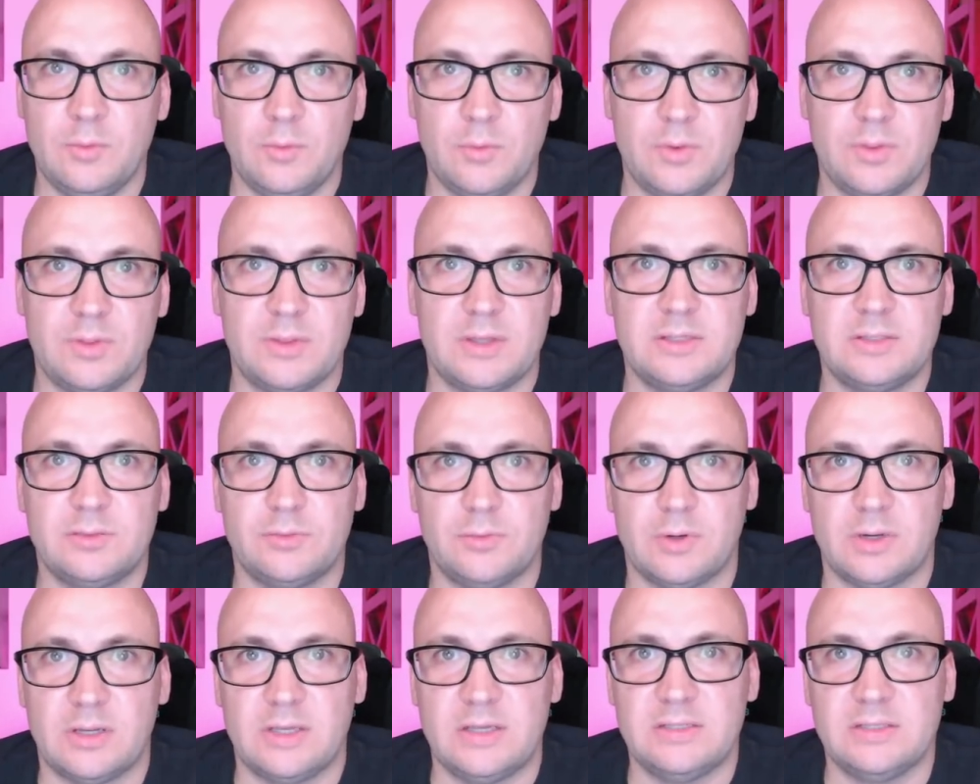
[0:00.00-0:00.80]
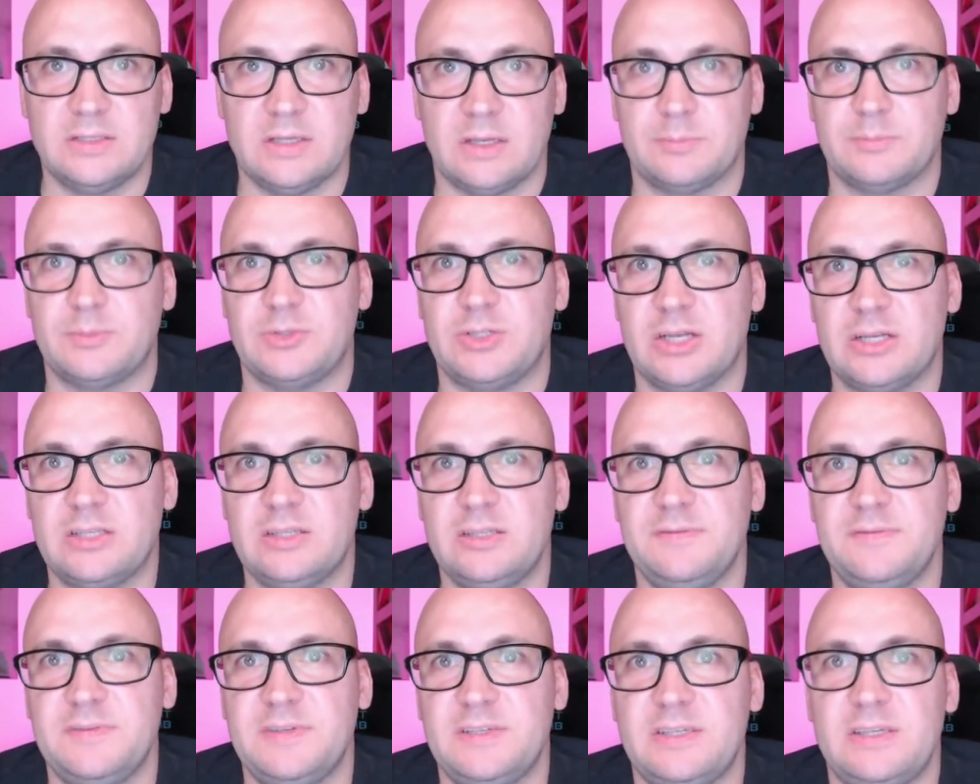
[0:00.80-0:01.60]
with this release,
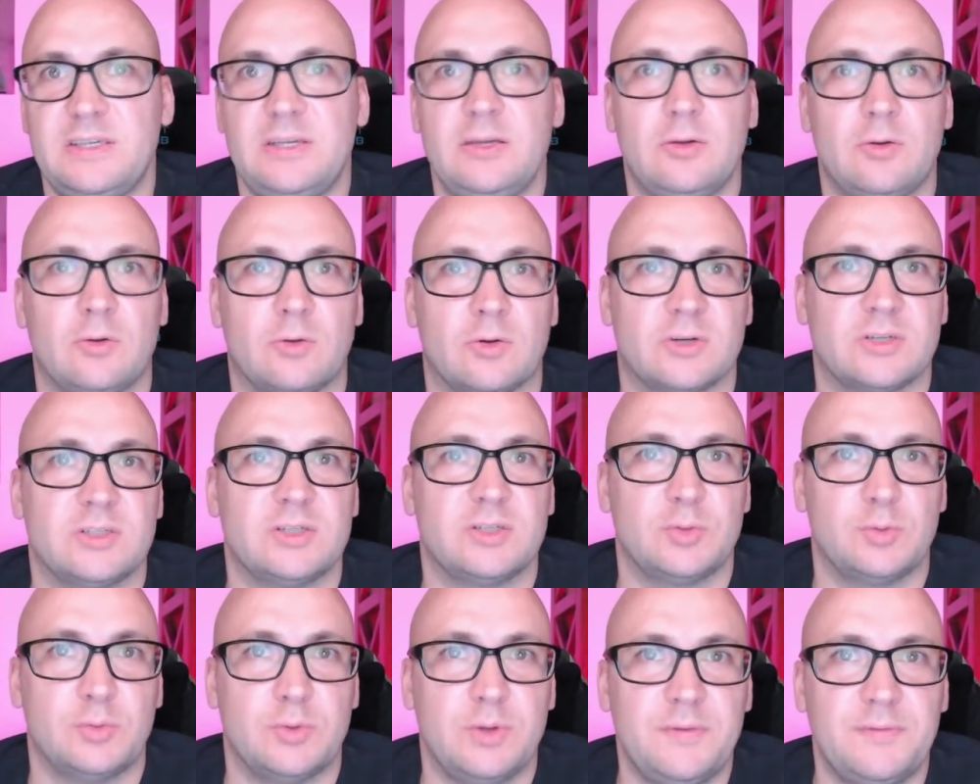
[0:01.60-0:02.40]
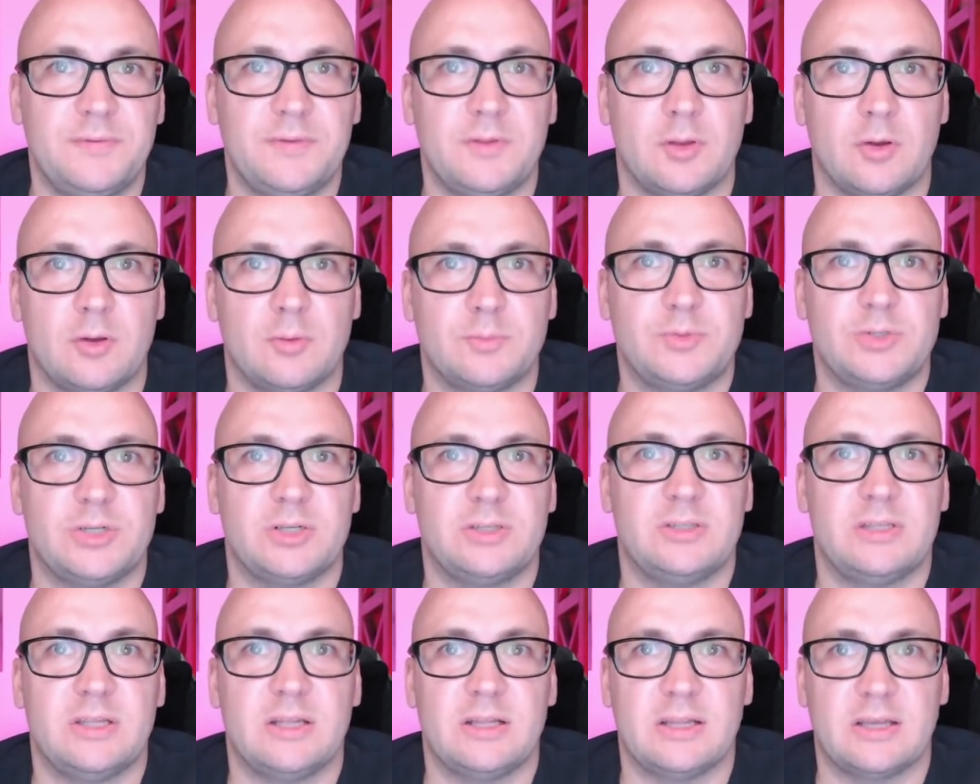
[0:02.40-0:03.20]
Objective-C or Swift
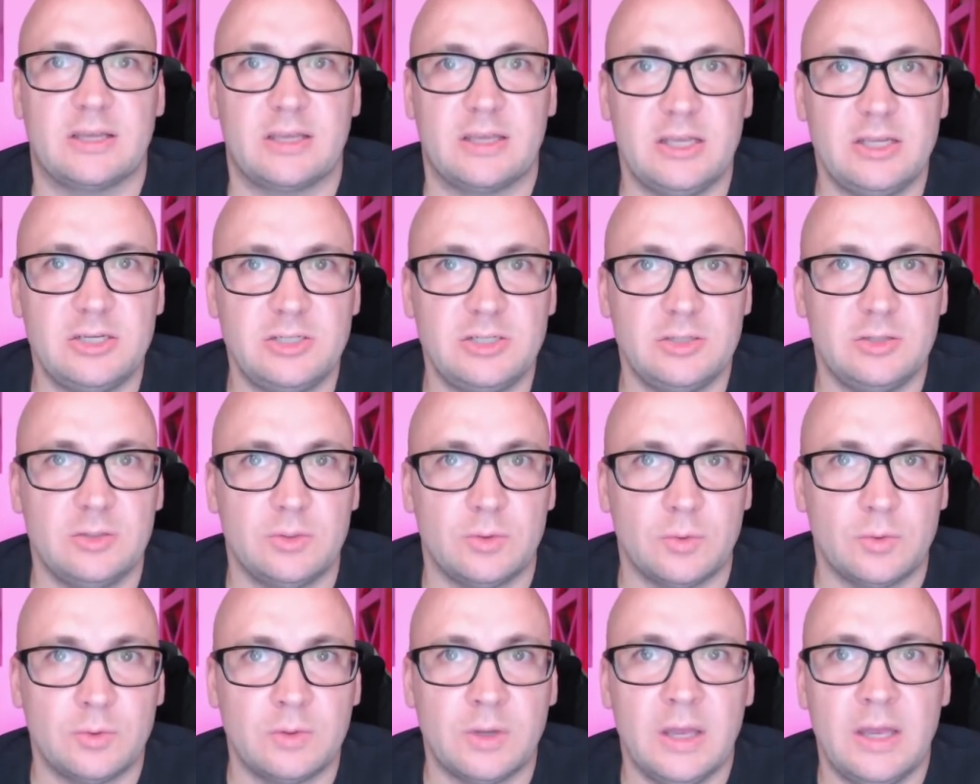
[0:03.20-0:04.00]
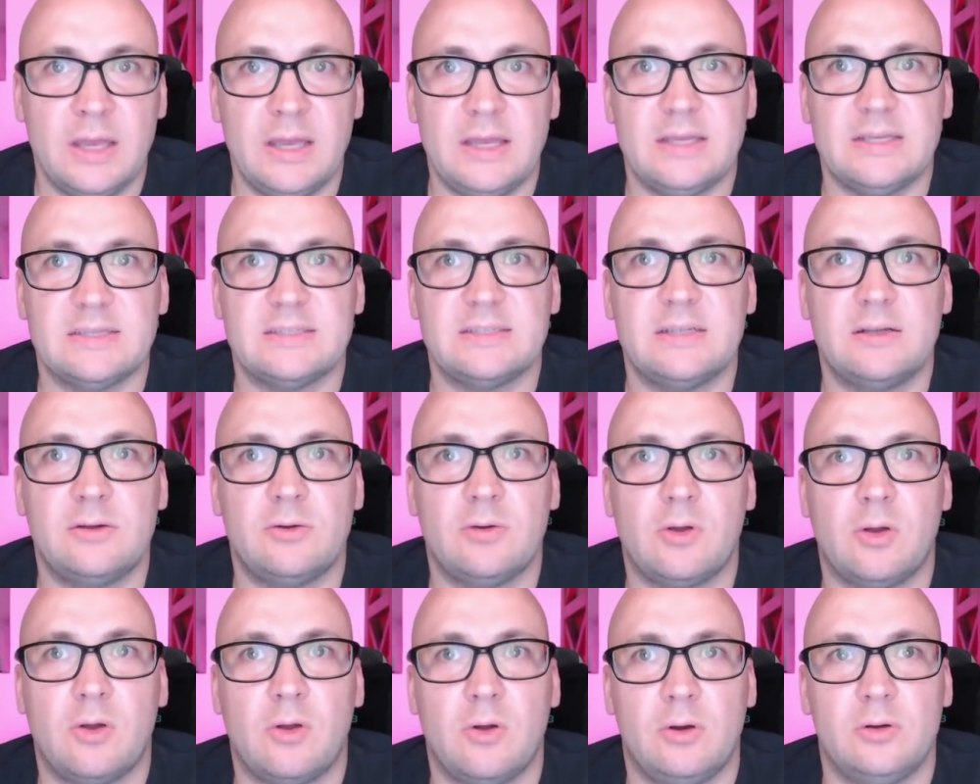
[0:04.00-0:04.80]
object deallocation hook is
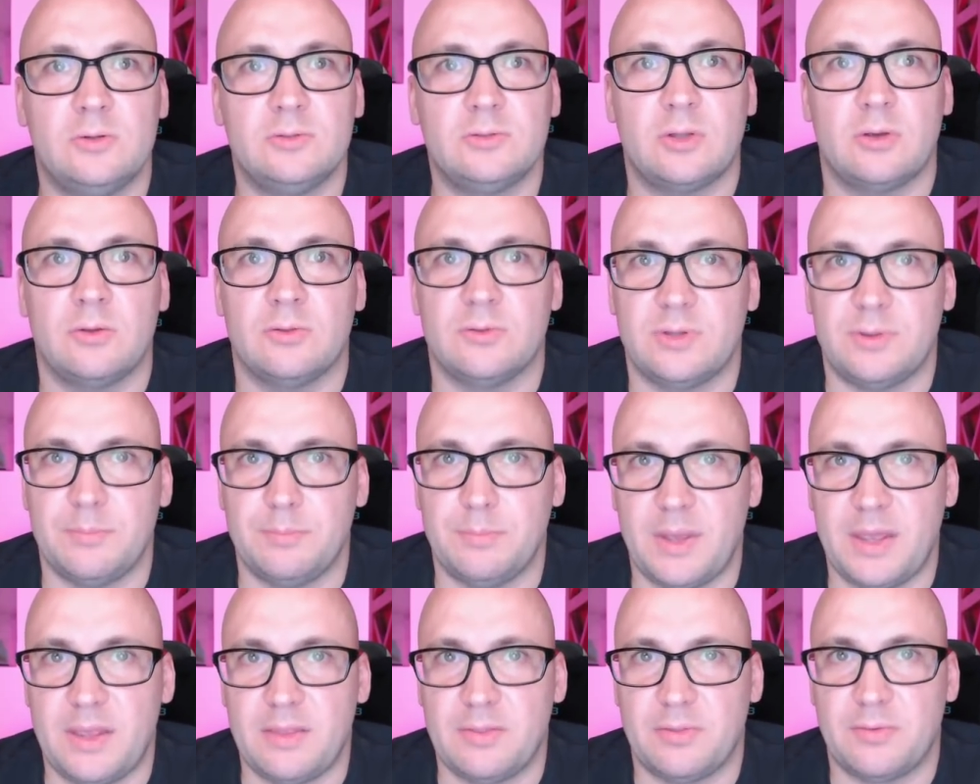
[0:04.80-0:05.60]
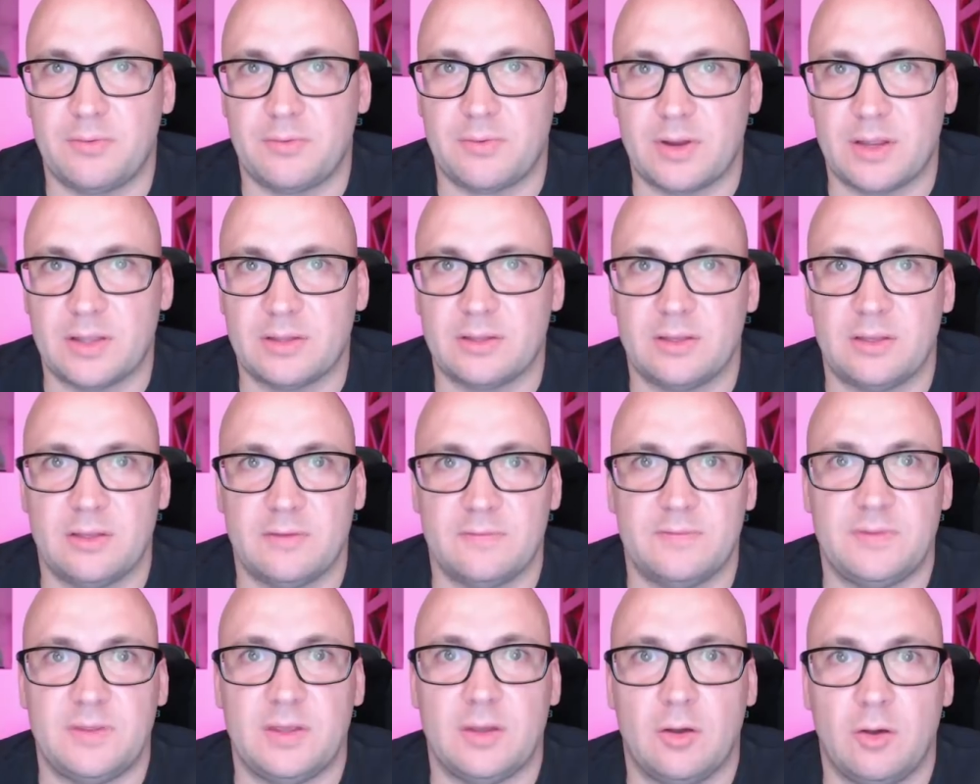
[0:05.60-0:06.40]
now called on the main thread
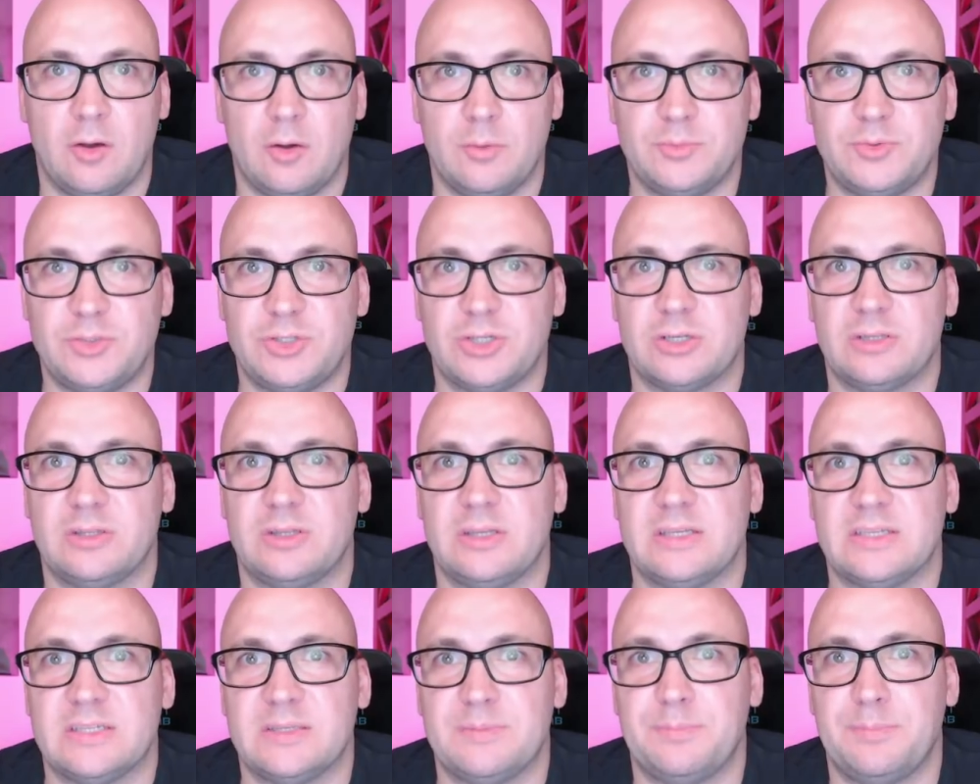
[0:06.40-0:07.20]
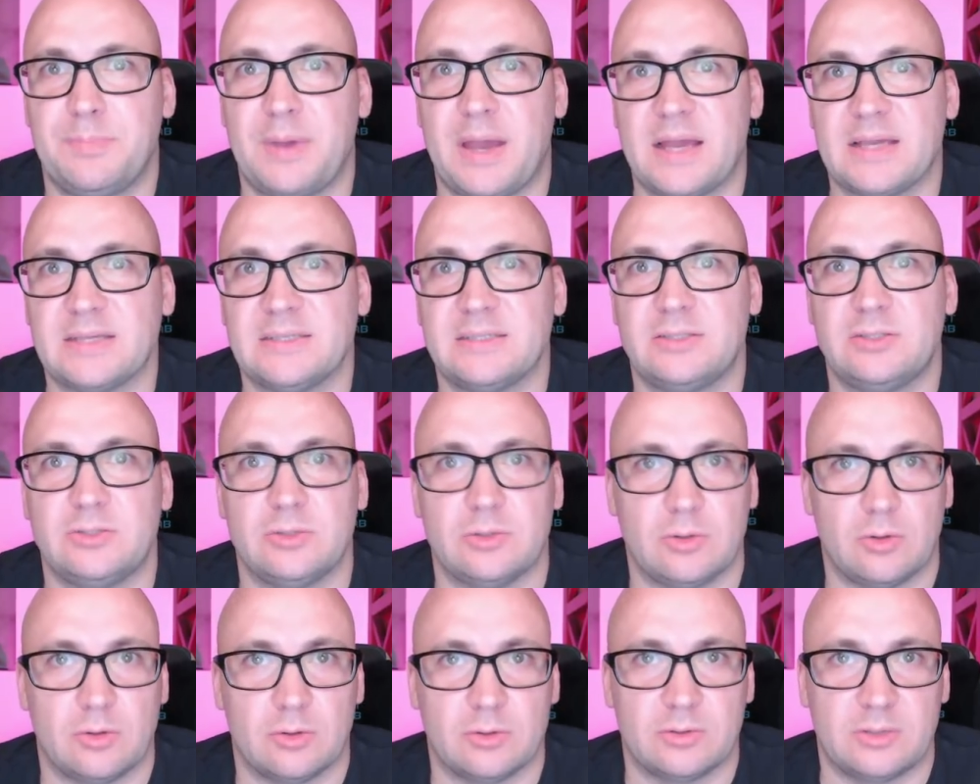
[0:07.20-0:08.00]
if the object is passed to
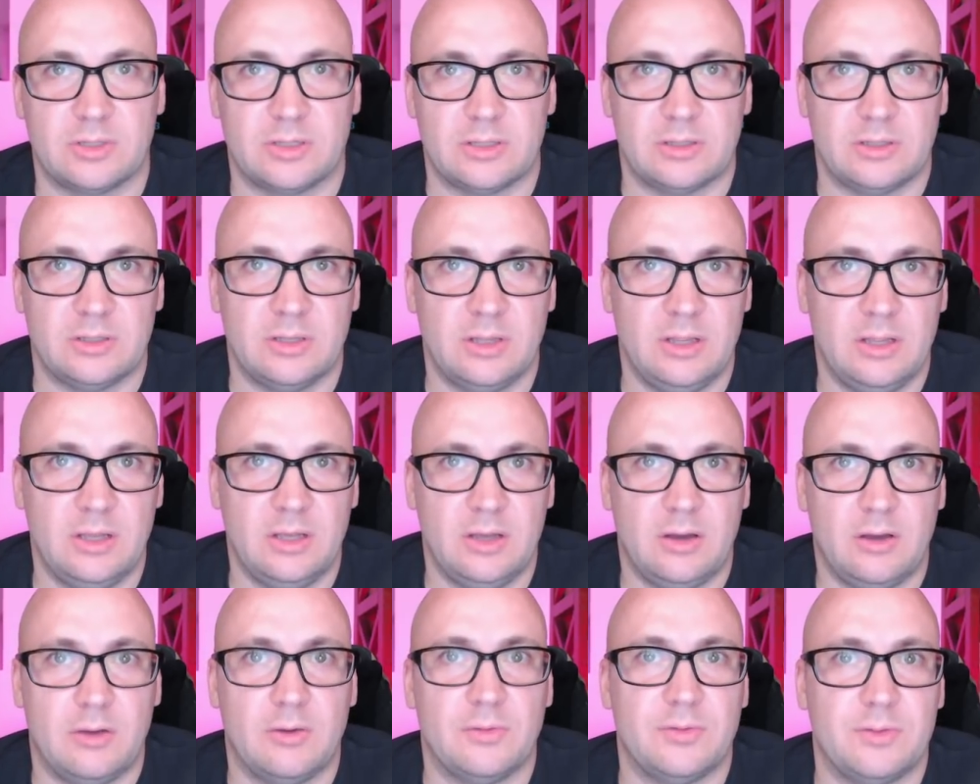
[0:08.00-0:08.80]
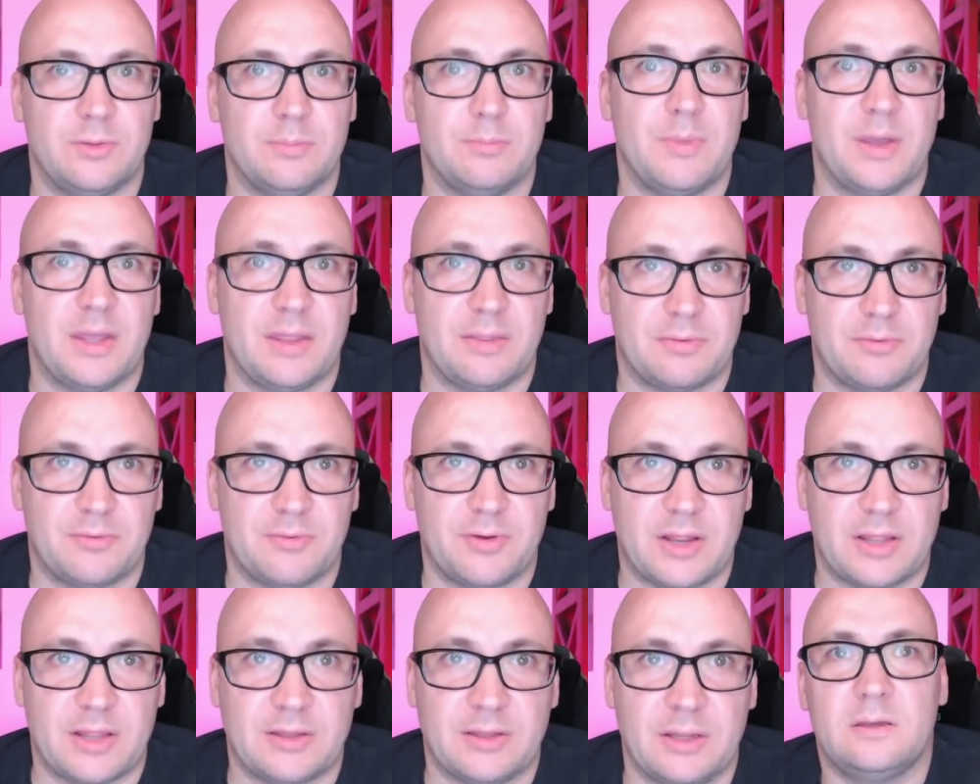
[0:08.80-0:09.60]
Kotlin on the main
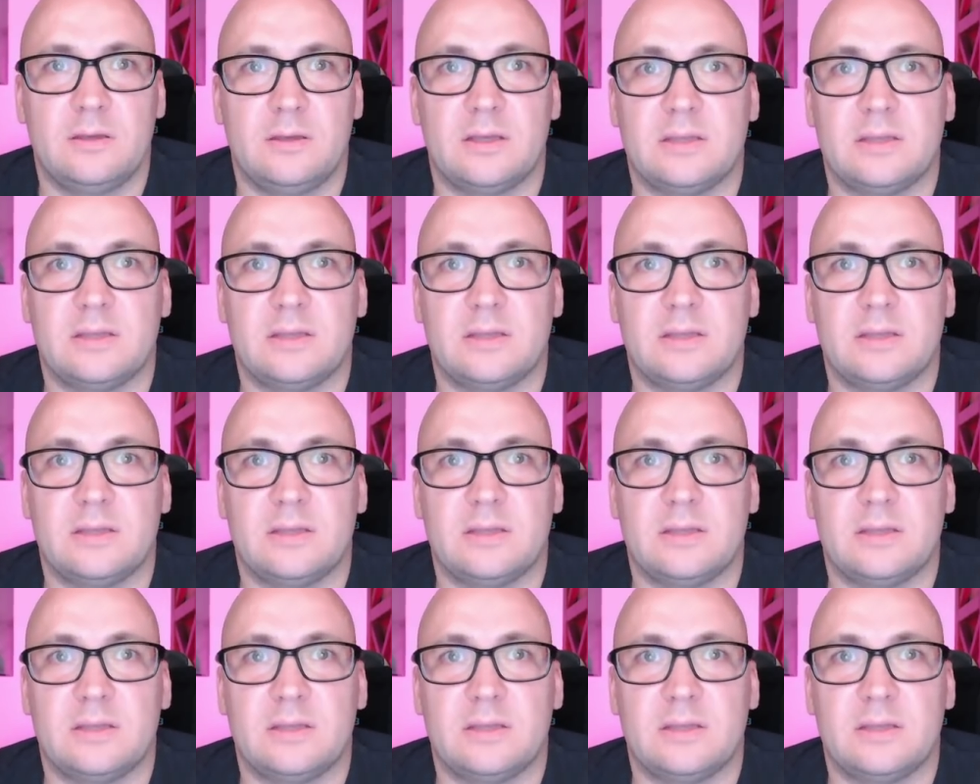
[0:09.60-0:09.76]
thread.